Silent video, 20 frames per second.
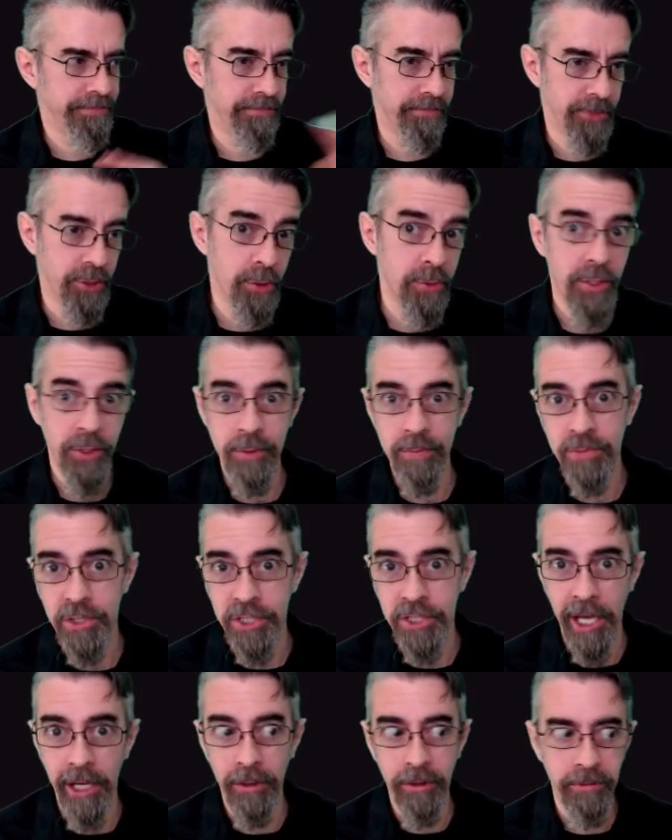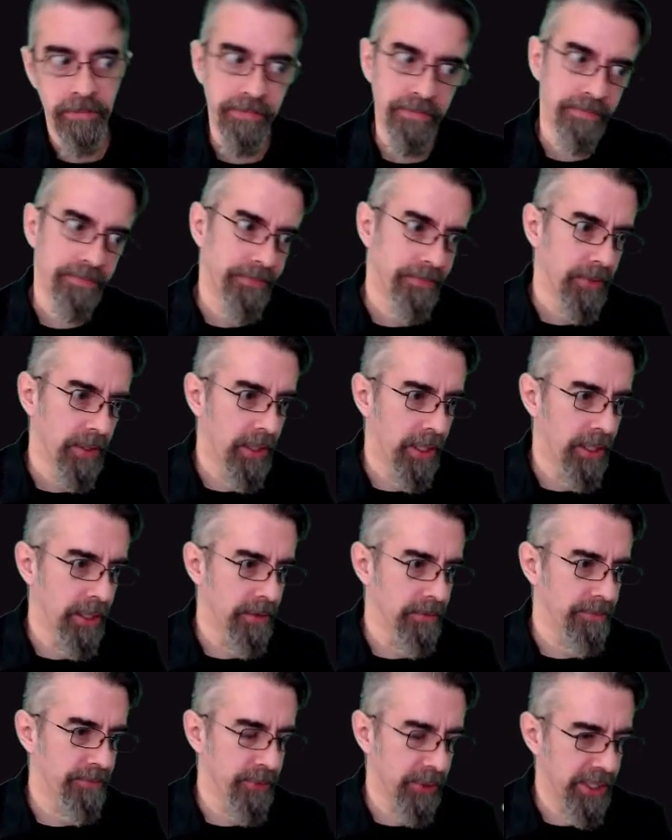YouTube channel
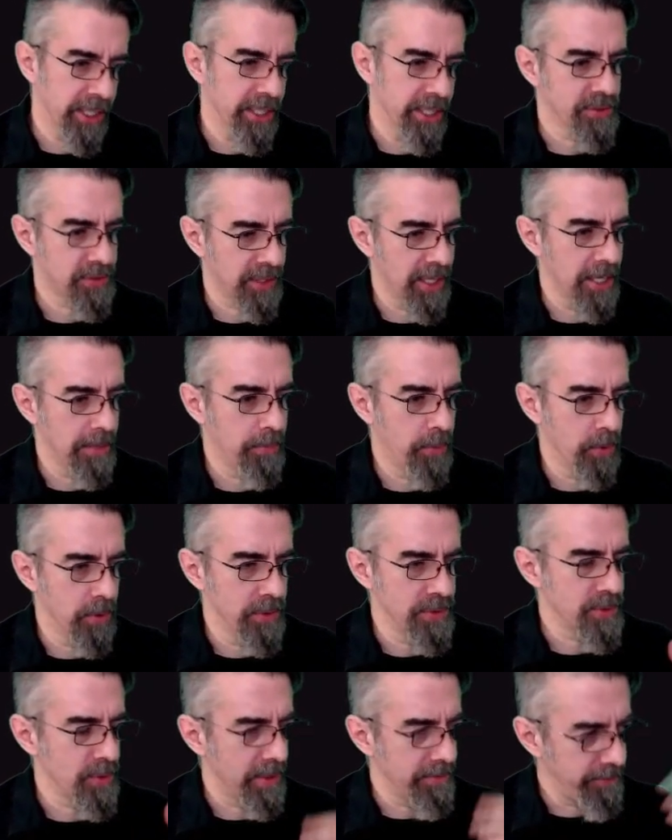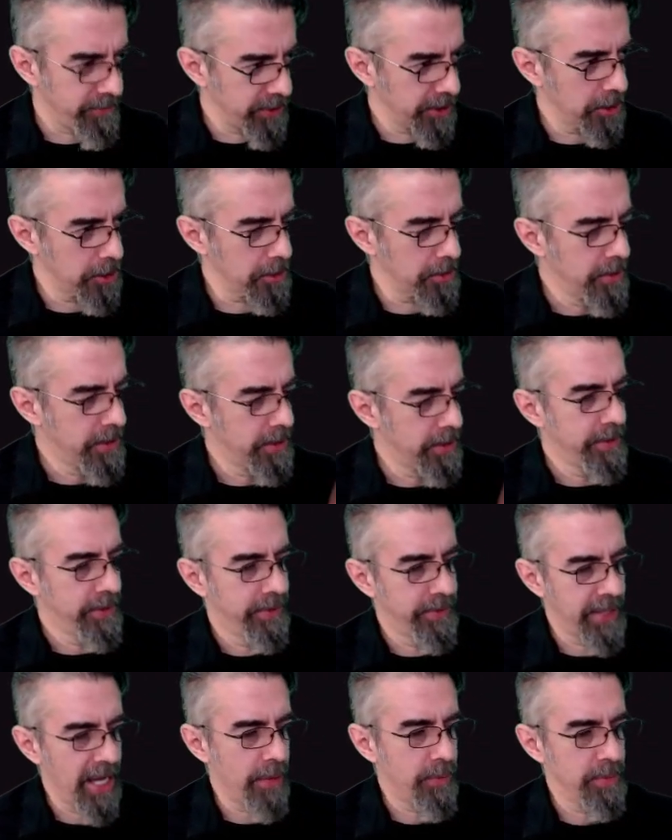for Gear Skateboards, so I figure
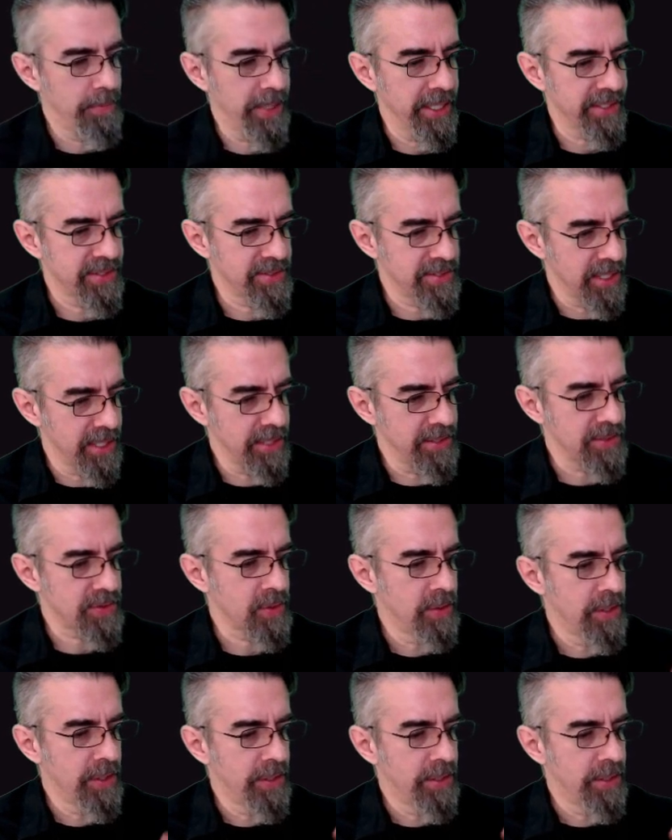that would make sense.